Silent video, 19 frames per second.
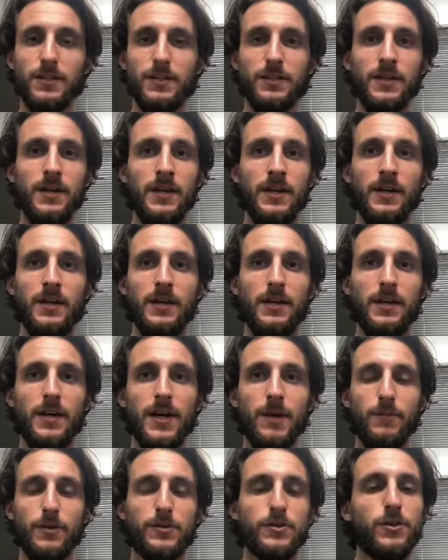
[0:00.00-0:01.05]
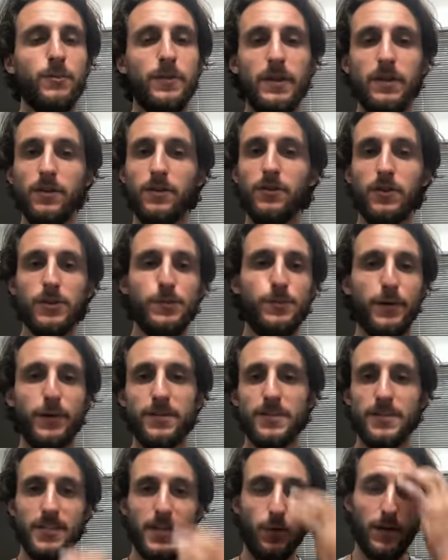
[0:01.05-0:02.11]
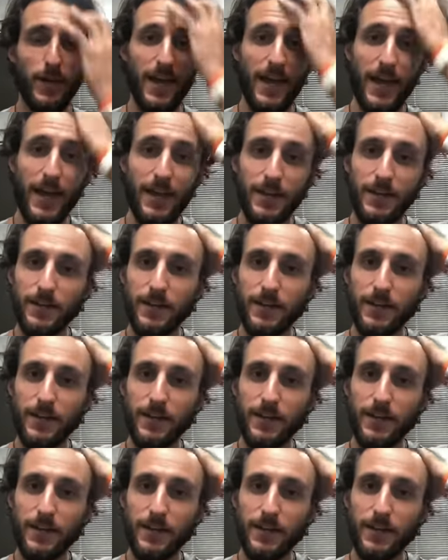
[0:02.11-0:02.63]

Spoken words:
And there's so many little experiences that we had,